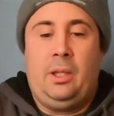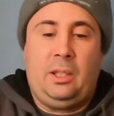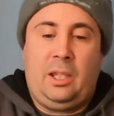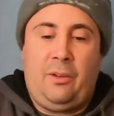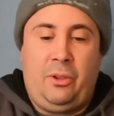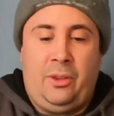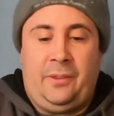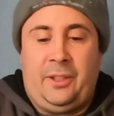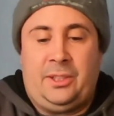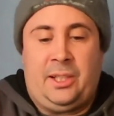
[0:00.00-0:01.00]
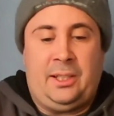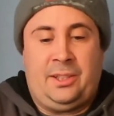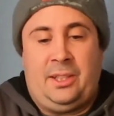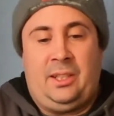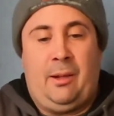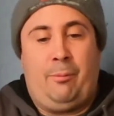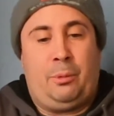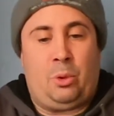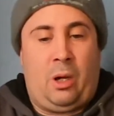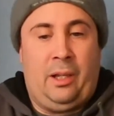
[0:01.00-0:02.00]
Given that this has the
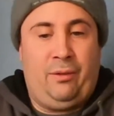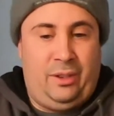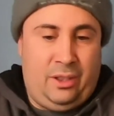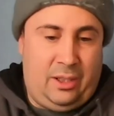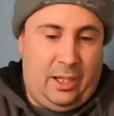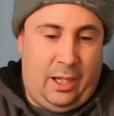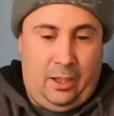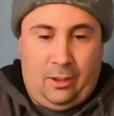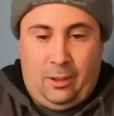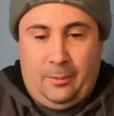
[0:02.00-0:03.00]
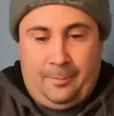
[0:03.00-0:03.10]
depth drive indicator,